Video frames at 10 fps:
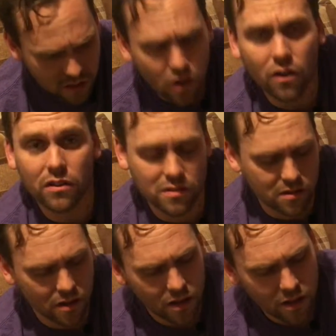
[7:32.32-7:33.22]

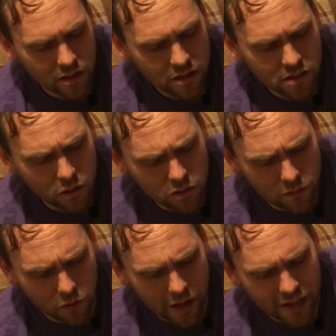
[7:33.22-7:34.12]
socks. The socks
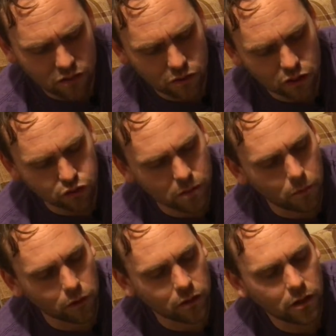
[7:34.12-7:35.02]
have got extra
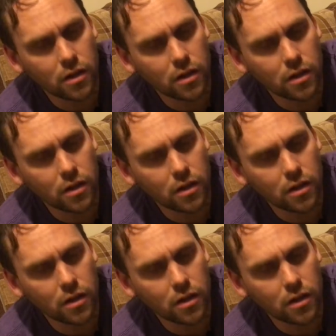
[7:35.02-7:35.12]
trim on,